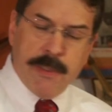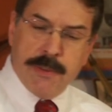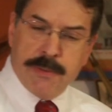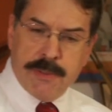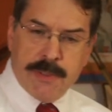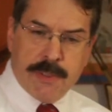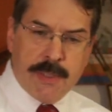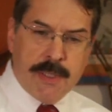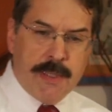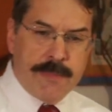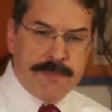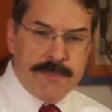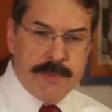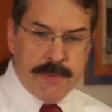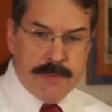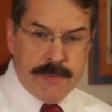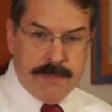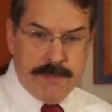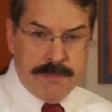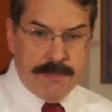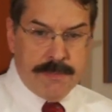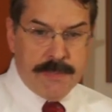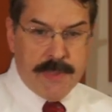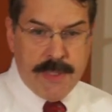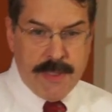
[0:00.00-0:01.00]
Post
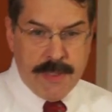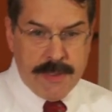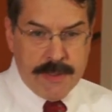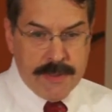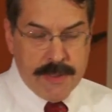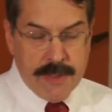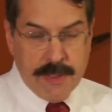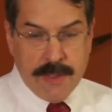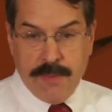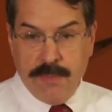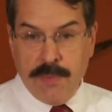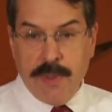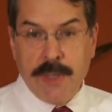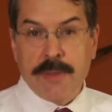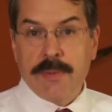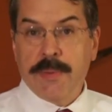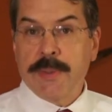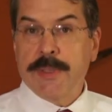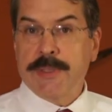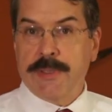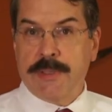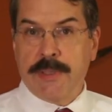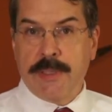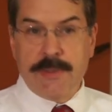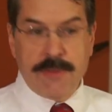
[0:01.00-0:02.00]
covered Kennedy rather
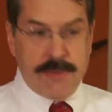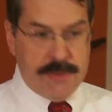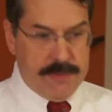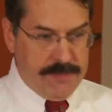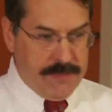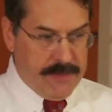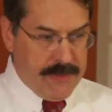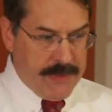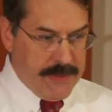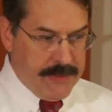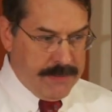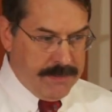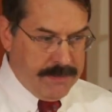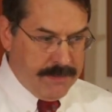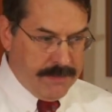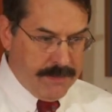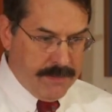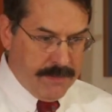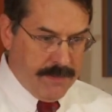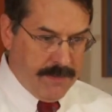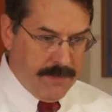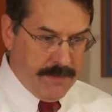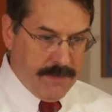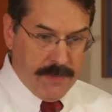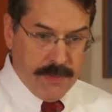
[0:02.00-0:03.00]
extensively
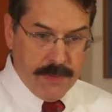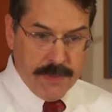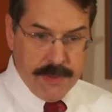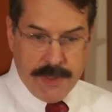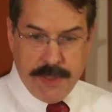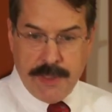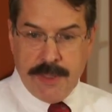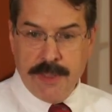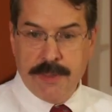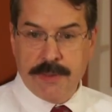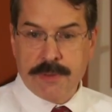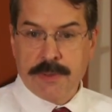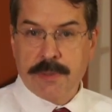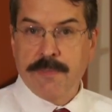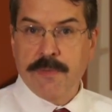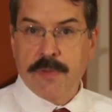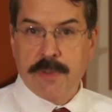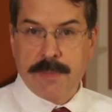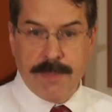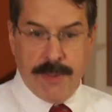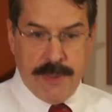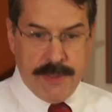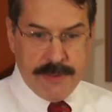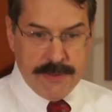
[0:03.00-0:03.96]
for the years of his